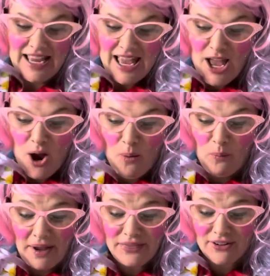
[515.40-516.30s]

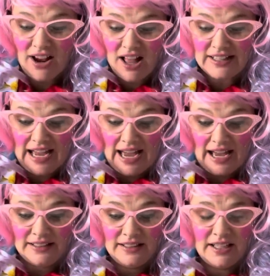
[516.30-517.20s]
When they're all
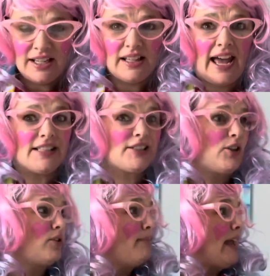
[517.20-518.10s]
gone, he'll ask
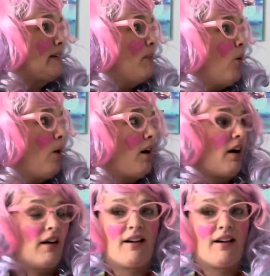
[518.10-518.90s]
you to make more.